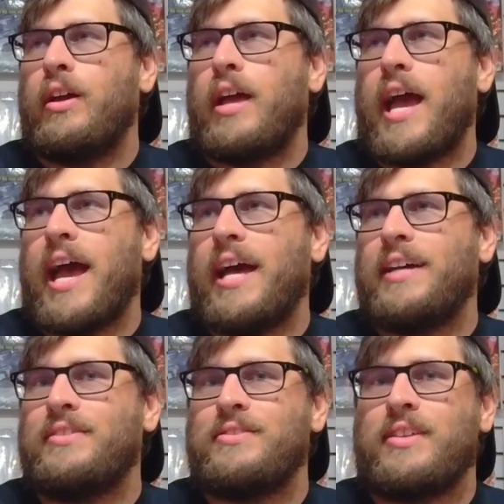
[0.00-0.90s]

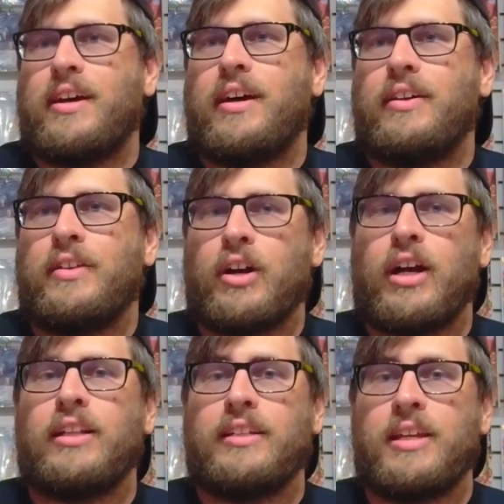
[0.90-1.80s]
has their
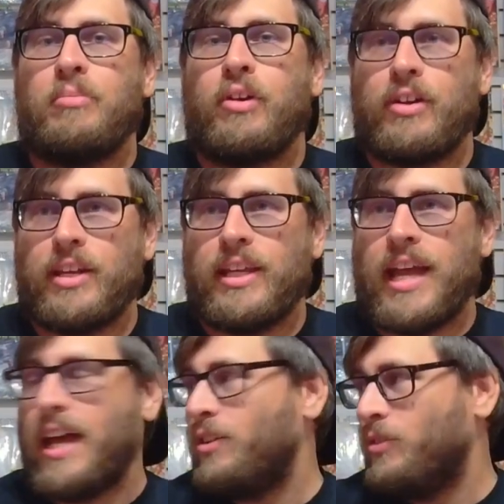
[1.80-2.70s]
holiday party
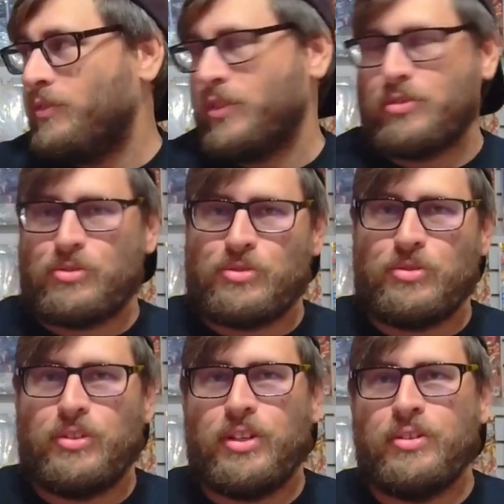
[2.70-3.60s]
at Universal
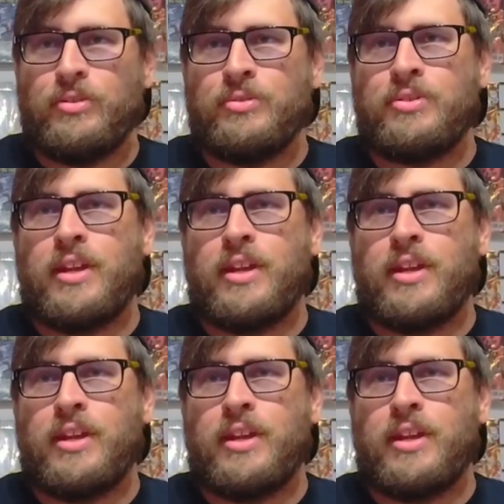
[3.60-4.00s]
Studios.